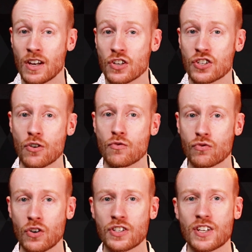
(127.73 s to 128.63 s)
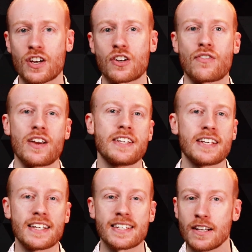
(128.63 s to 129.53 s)
So Rotter created
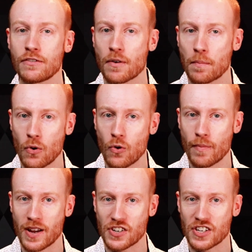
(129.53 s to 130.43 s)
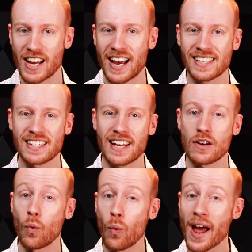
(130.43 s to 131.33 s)
a self-report measure to
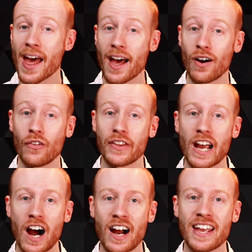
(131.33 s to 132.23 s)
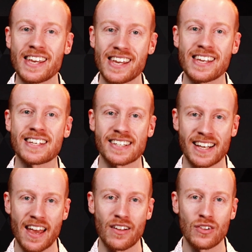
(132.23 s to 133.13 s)
ascertain where on the IE
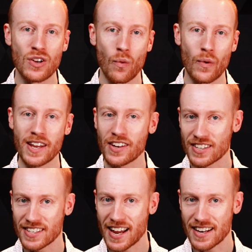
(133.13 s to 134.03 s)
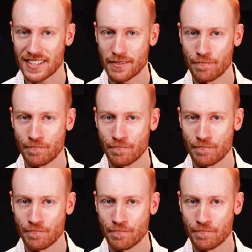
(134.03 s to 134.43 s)
scale we each stand.